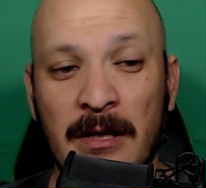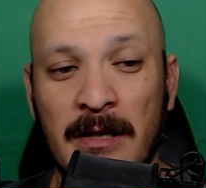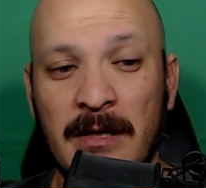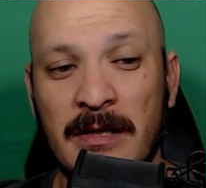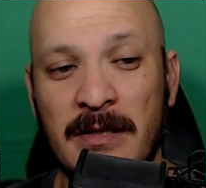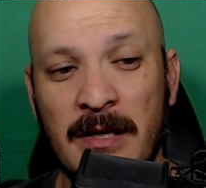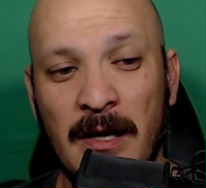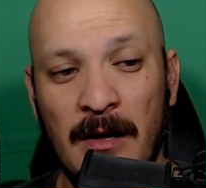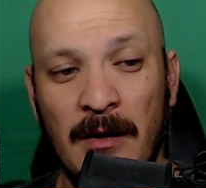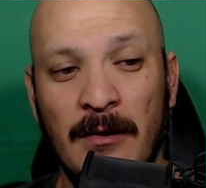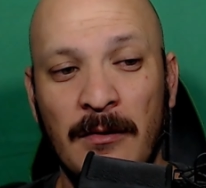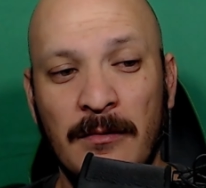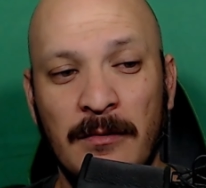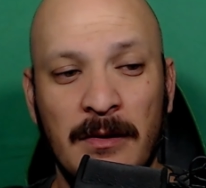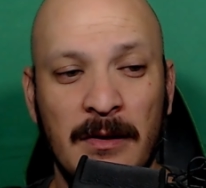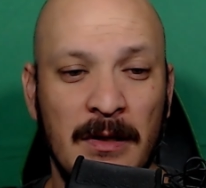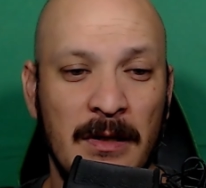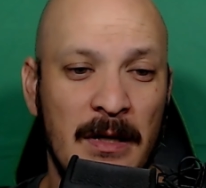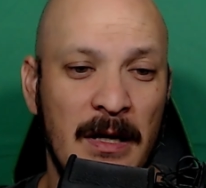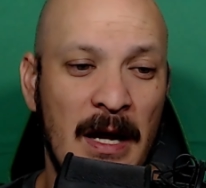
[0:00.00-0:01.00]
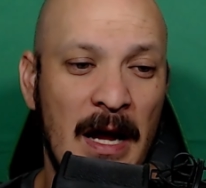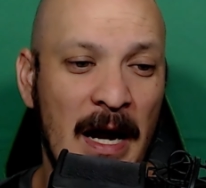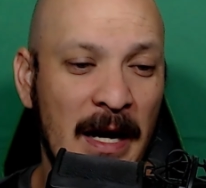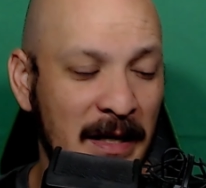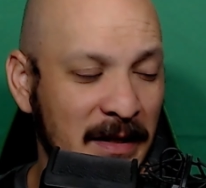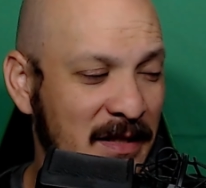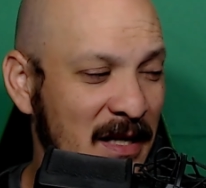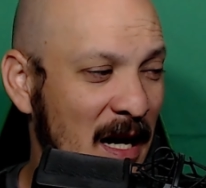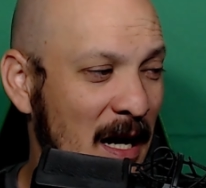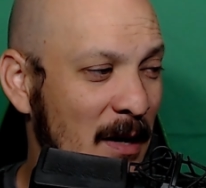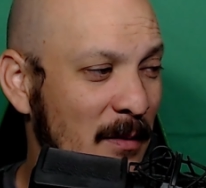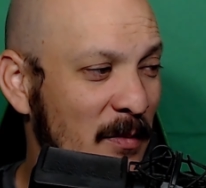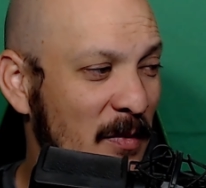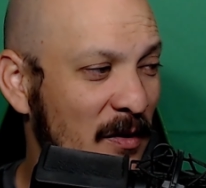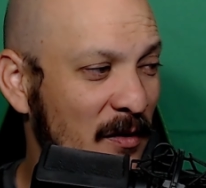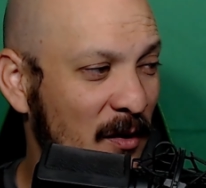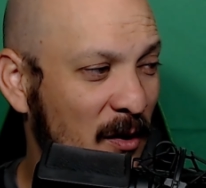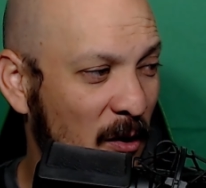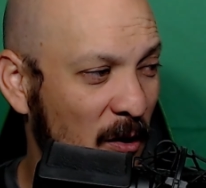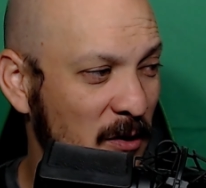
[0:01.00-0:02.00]
So anytime
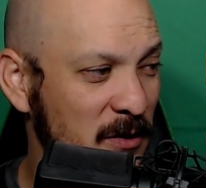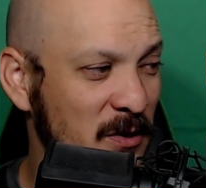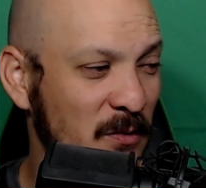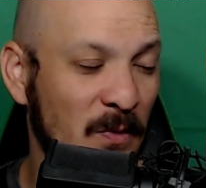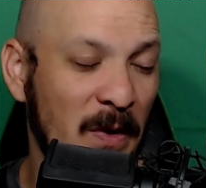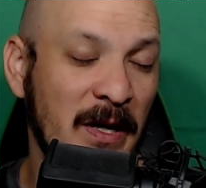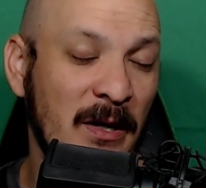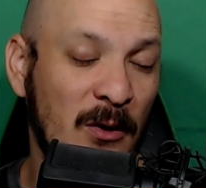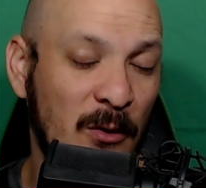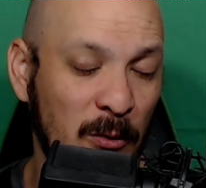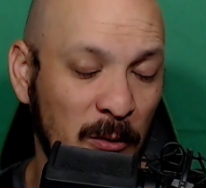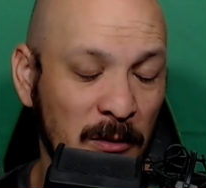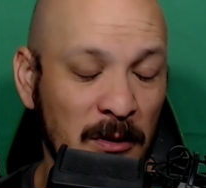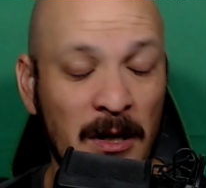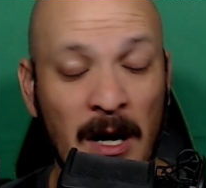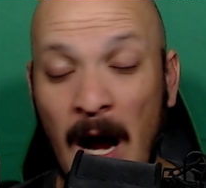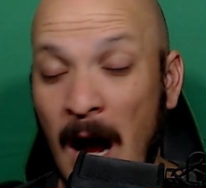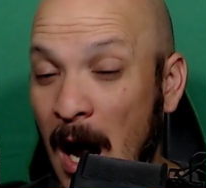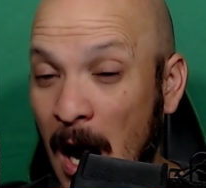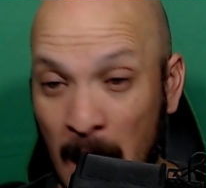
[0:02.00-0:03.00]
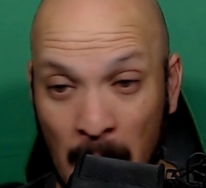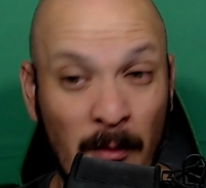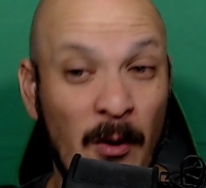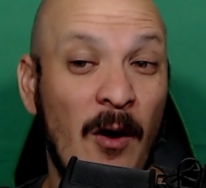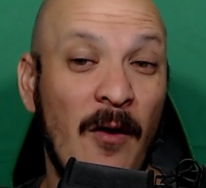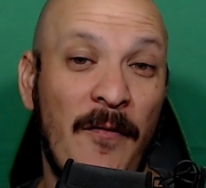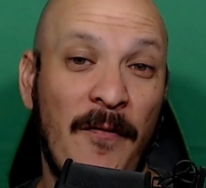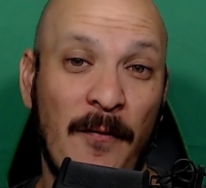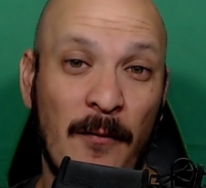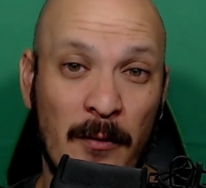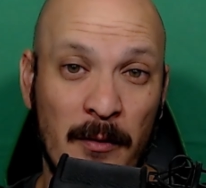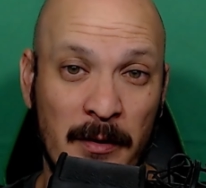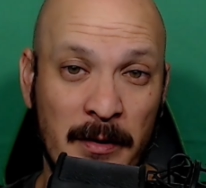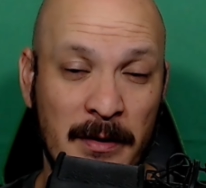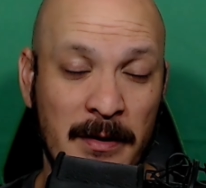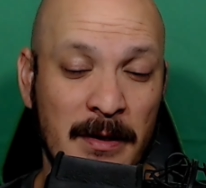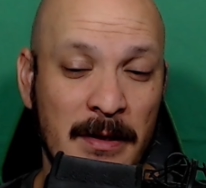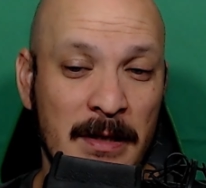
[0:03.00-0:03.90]
the cards are running cooler, I'm all for it.